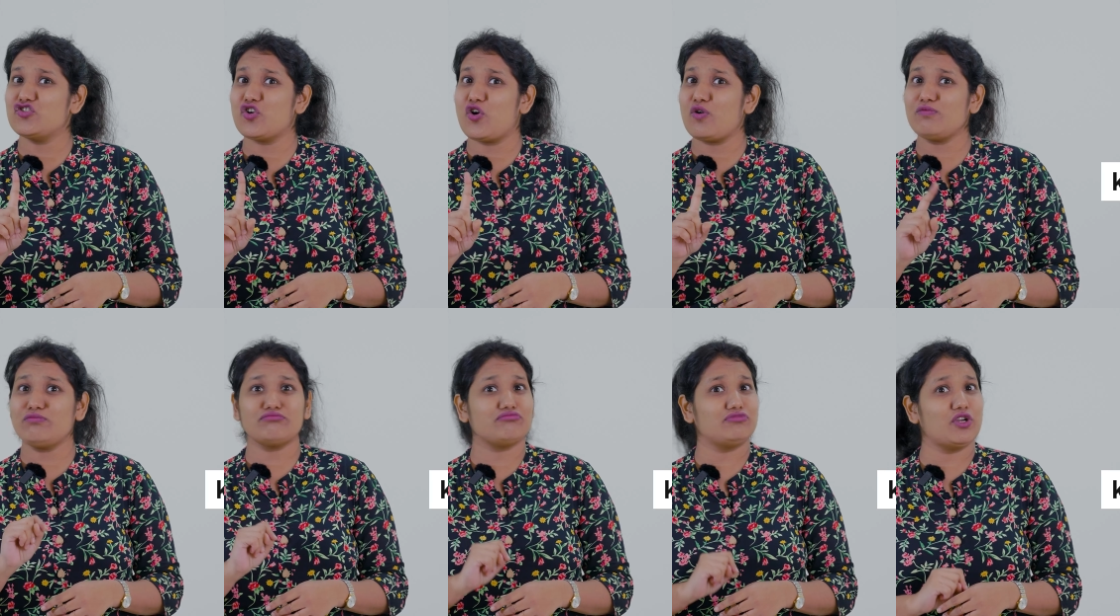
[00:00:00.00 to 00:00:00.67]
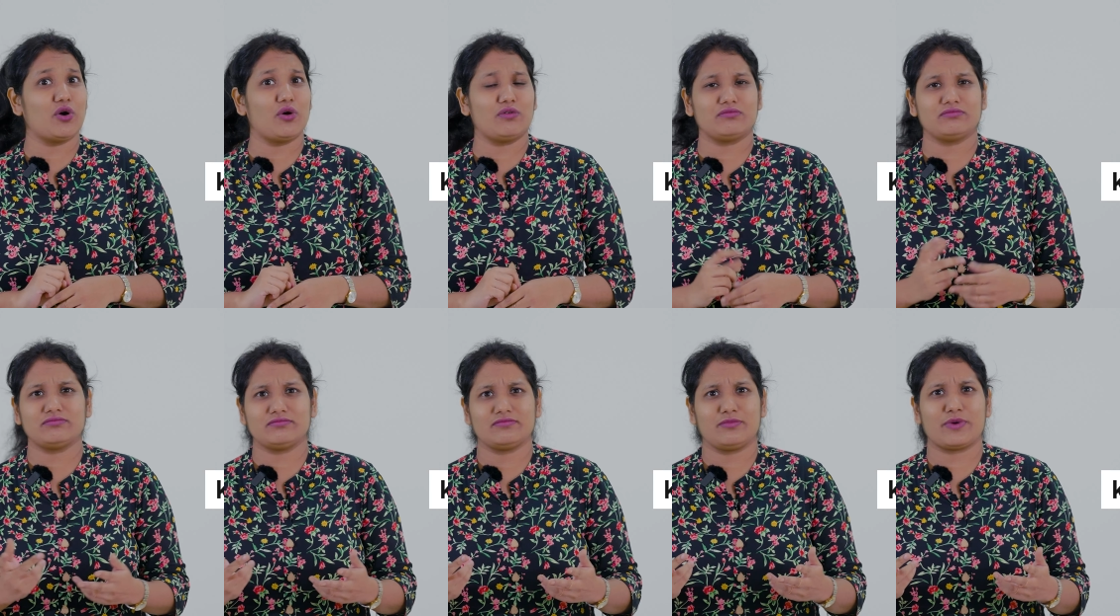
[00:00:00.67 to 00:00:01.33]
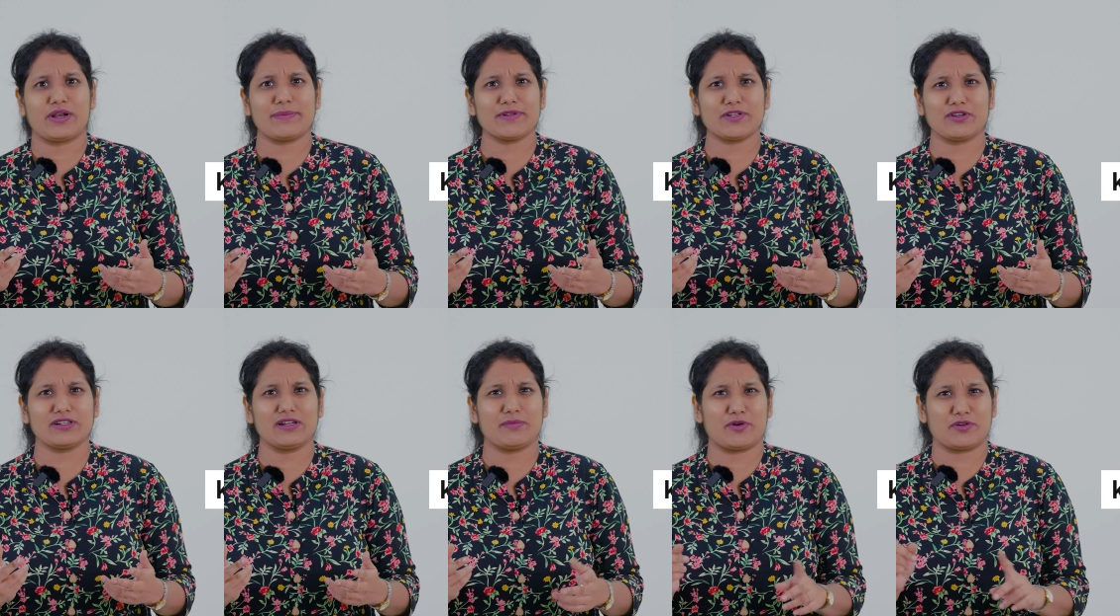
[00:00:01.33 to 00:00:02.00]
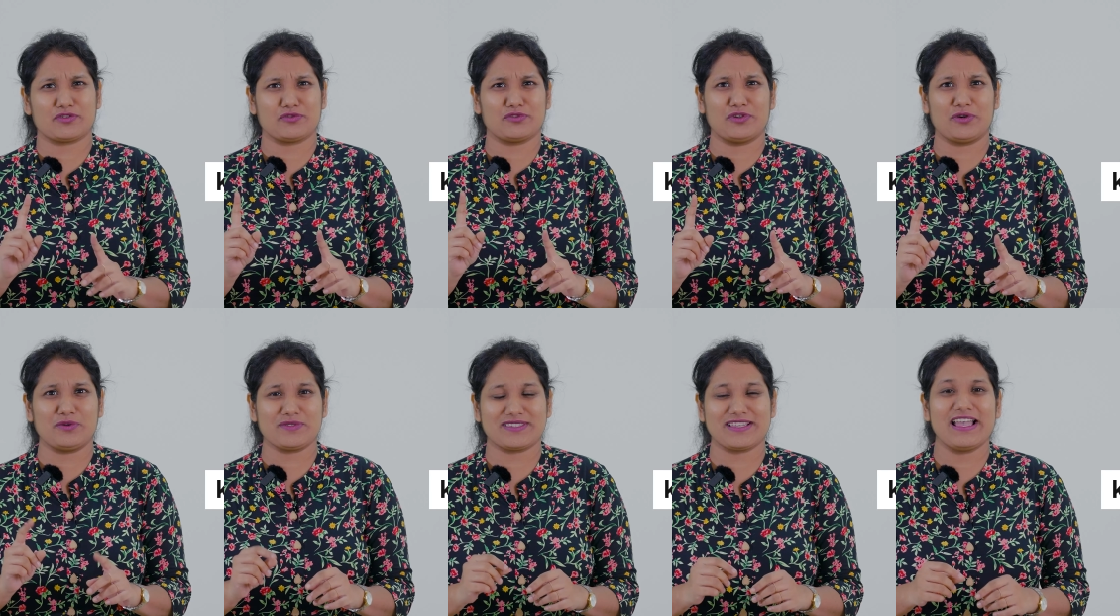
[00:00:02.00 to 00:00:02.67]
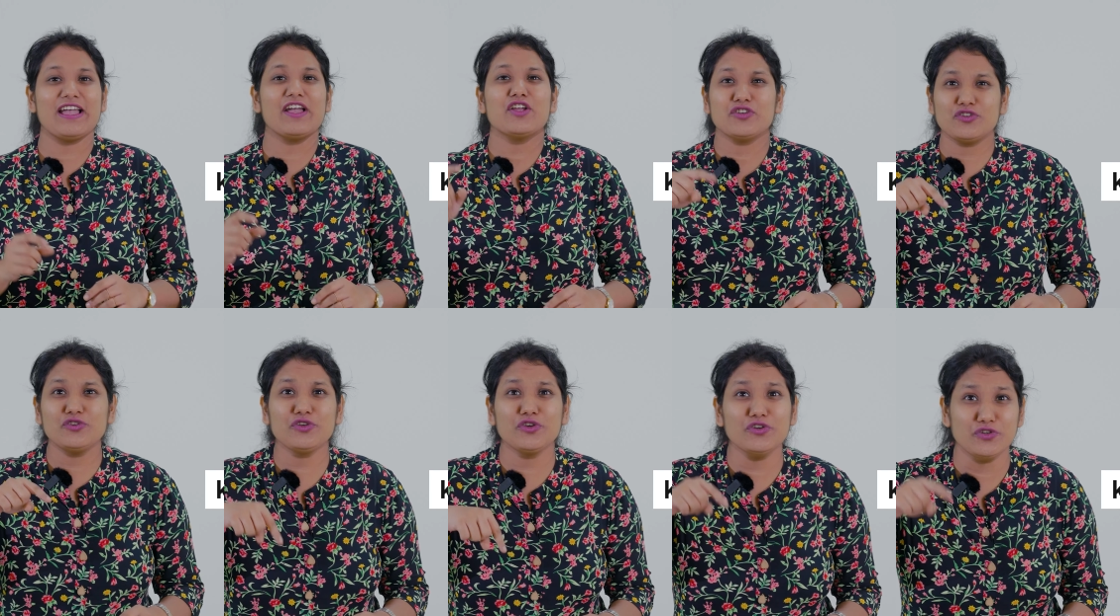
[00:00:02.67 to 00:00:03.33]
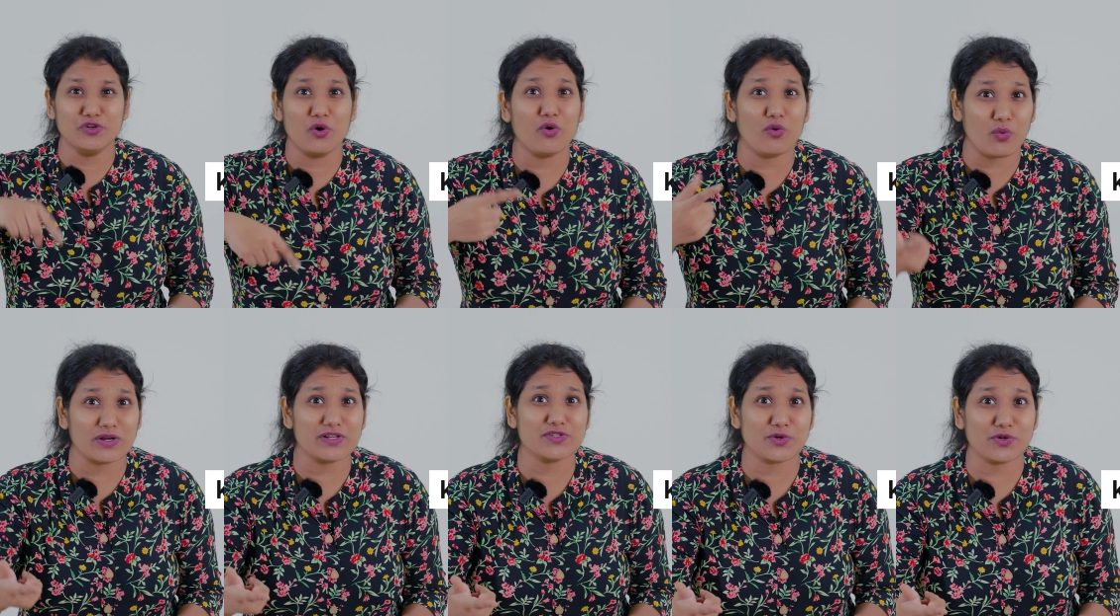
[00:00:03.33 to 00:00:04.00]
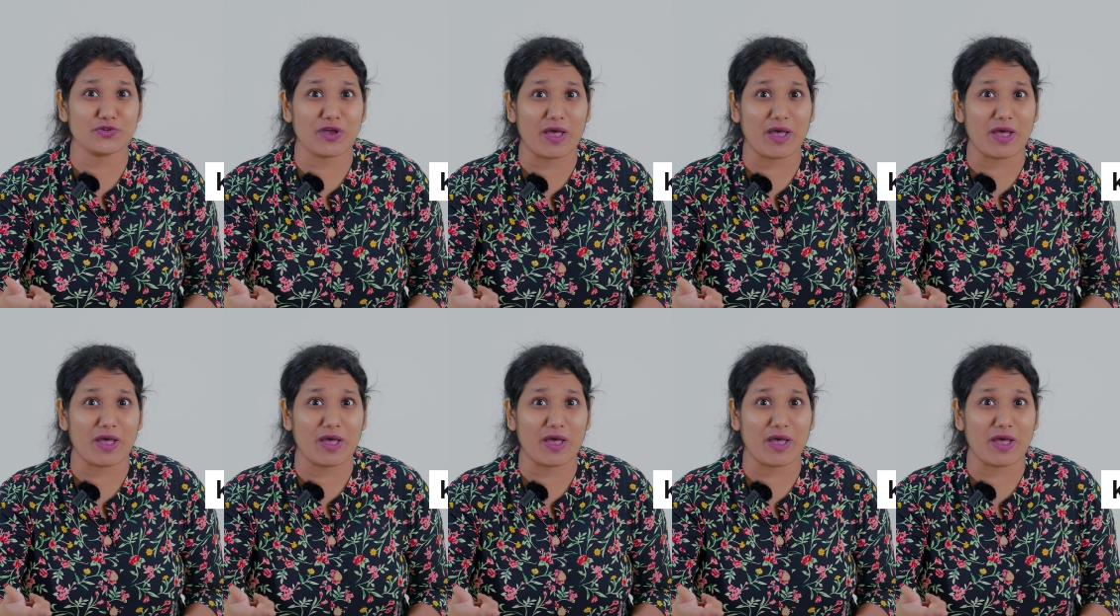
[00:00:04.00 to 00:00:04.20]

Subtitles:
no, no. What am I talking about? 2 no's. Do you know what is going to